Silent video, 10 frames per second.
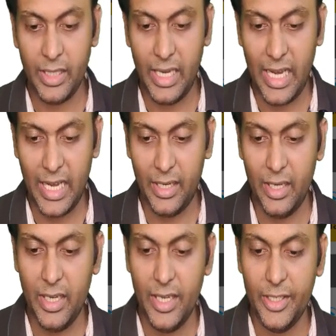And
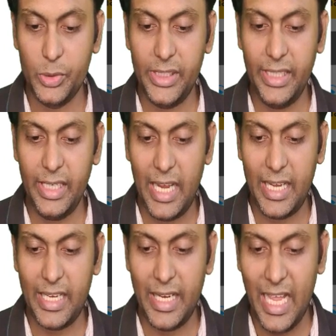you see I
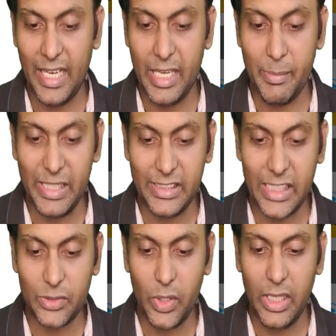can add images
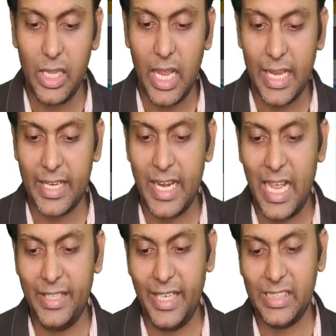as well, I can
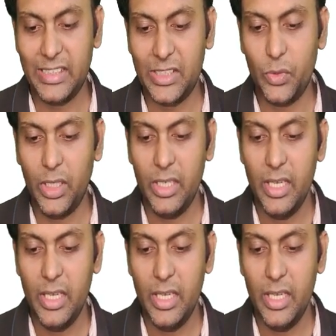add text as well,